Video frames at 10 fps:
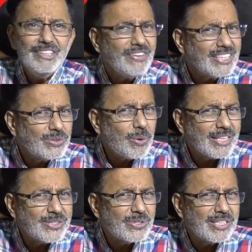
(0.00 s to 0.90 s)
In fact, you
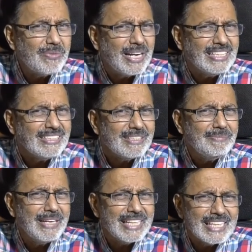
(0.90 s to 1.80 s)
ask yourself, why is
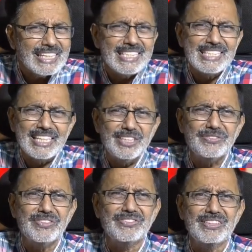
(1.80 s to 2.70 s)
he making this
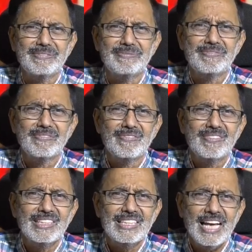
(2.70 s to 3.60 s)
kind of a film?
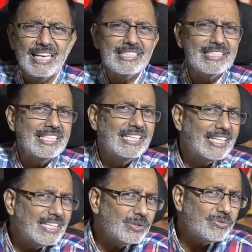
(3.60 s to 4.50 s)
Hasn't he
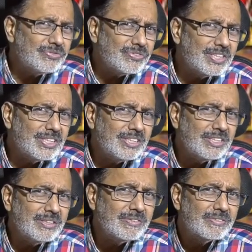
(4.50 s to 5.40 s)
heard of
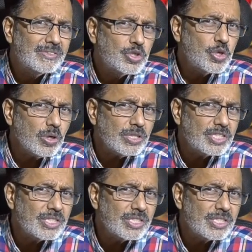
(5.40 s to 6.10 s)
Choked?